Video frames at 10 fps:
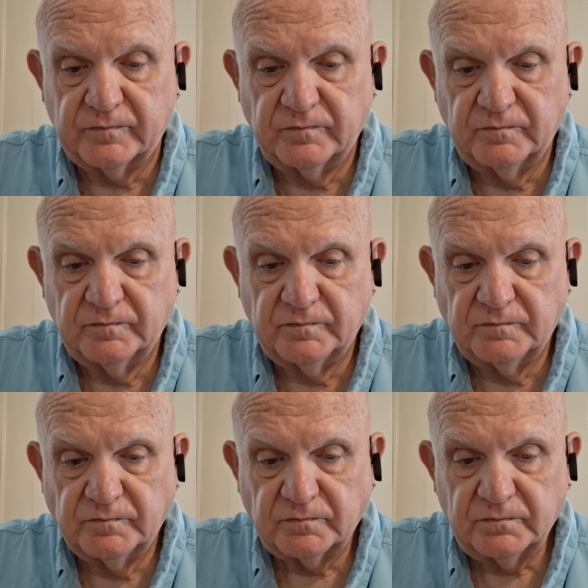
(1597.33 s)

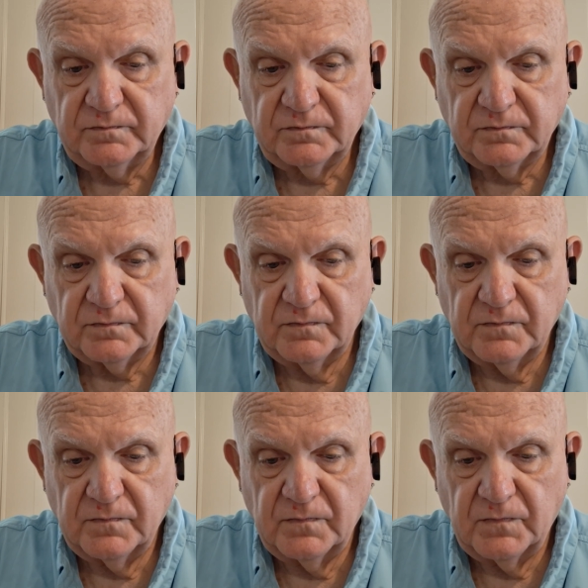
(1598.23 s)

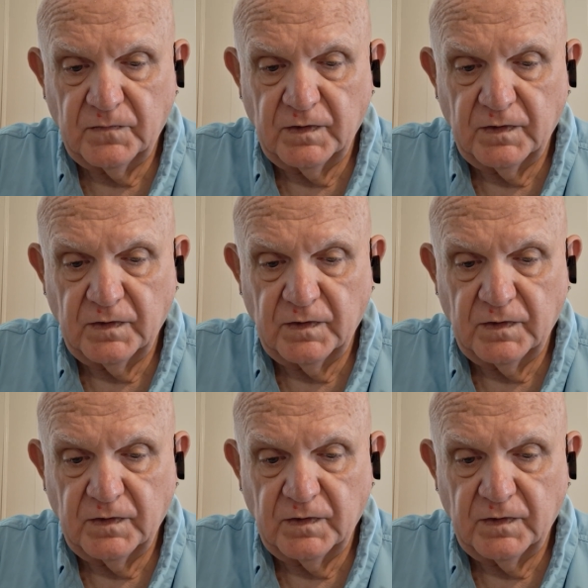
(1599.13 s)
No one is speaking in this clip.